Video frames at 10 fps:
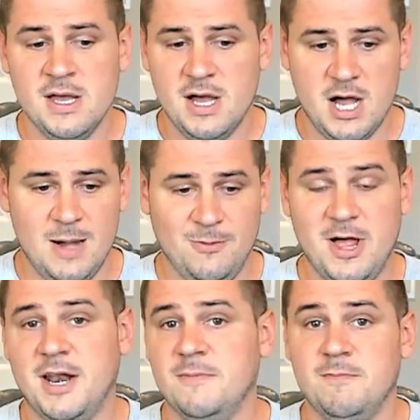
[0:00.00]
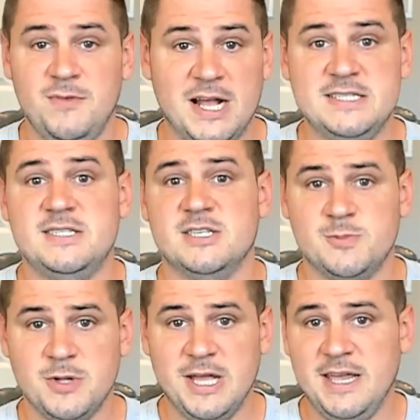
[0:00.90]
A lot of nice
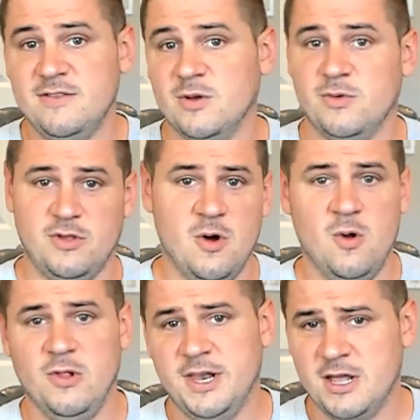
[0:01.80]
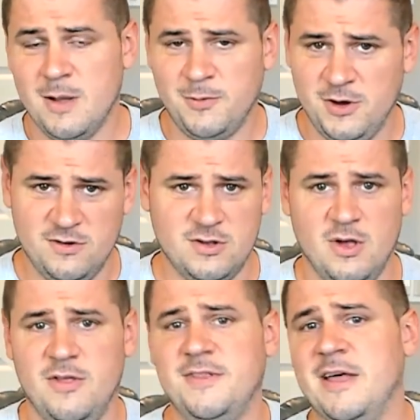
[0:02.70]
displays. There was the OLED a couple years
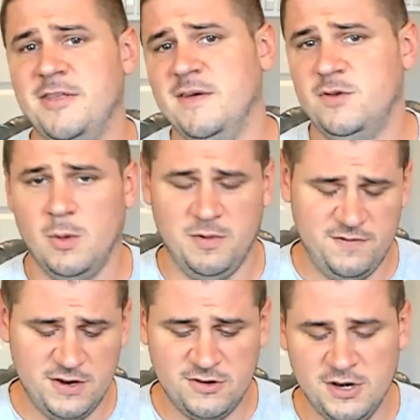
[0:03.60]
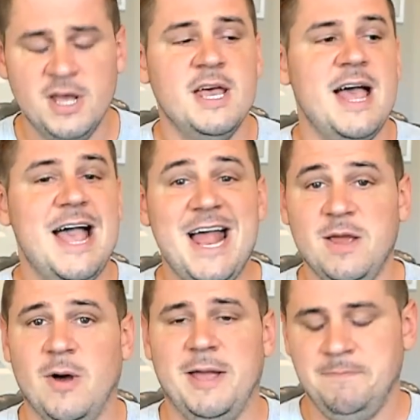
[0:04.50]
ago, and now they have Dolby Vision.
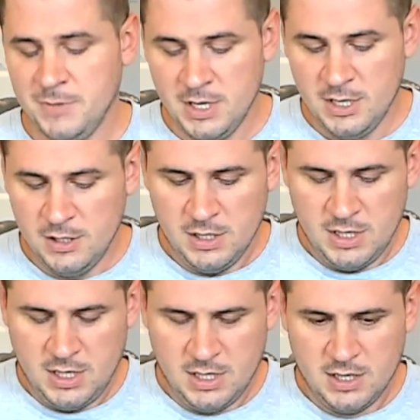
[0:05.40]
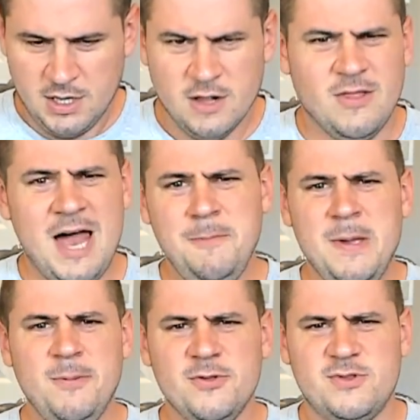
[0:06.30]
Anyway, a lot of
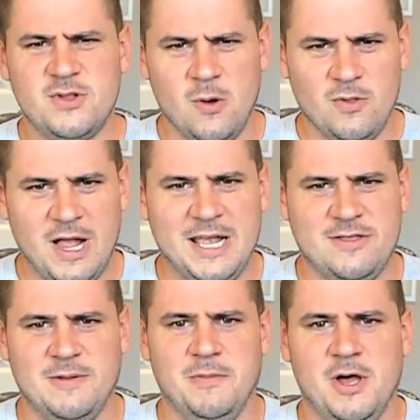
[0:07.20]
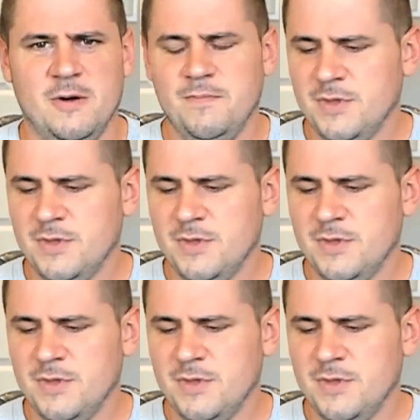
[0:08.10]
people don't like them though.